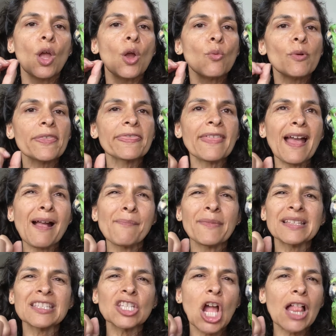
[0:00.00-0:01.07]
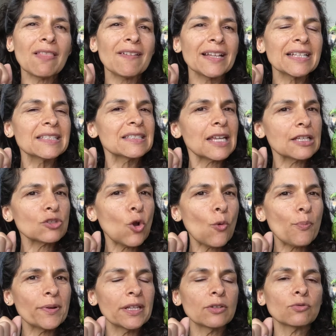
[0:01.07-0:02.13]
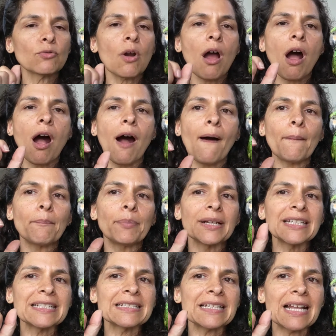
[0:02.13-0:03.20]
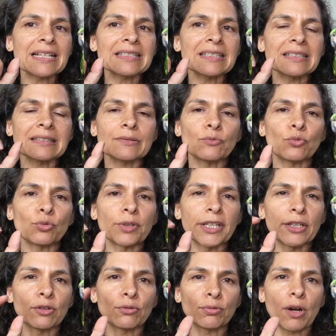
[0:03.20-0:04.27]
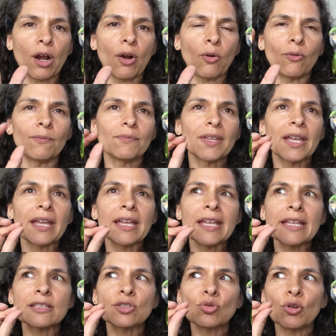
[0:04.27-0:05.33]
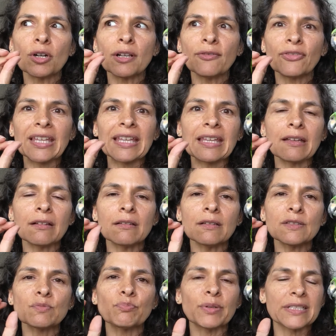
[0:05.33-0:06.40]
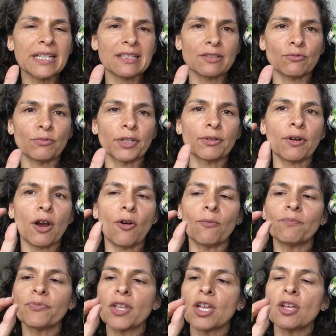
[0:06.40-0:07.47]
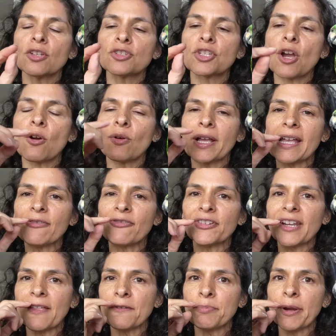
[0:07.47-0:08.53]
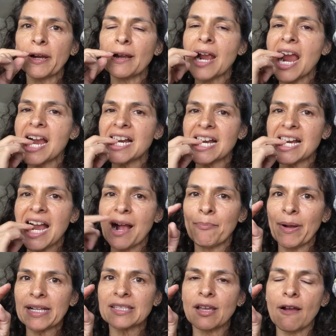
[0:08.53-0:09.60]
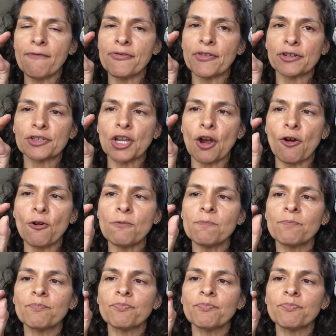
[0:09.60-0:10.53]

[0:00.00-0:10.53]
With them, it's not like it stays open and raw, but it doesn't regrow. It sort of heals, but doesn't regrow. So if another parrot bites off their toe